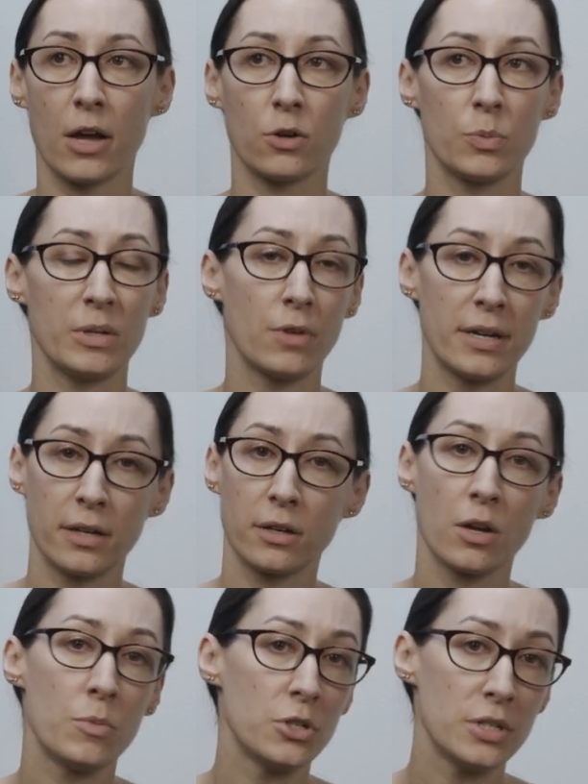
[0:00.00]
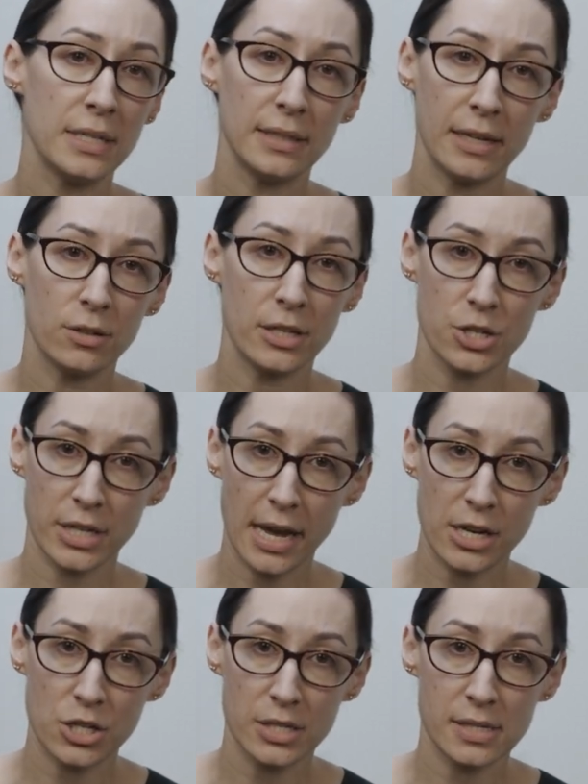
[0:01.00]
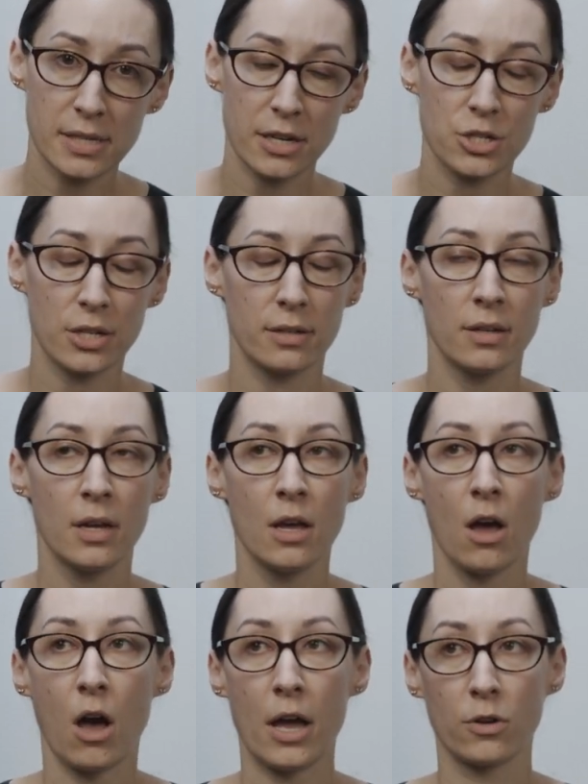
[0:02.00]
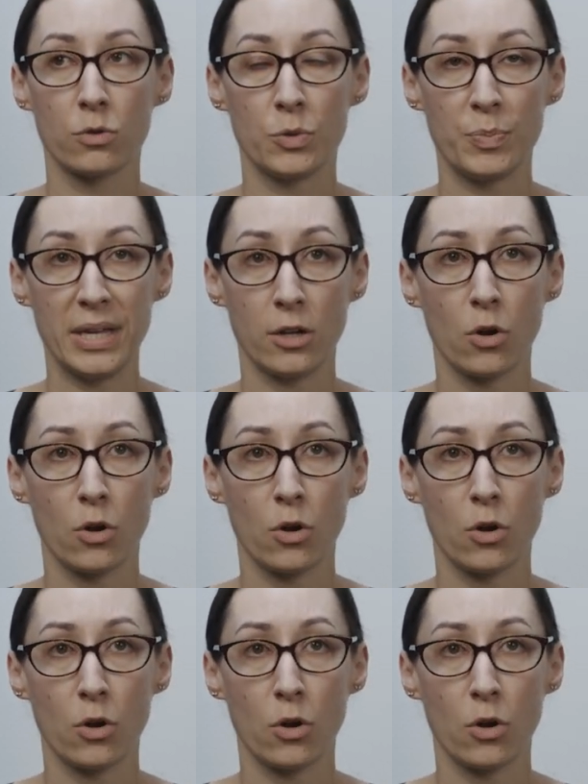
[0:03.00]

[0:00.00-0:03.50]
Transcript: I could be running a community legal education session, I could be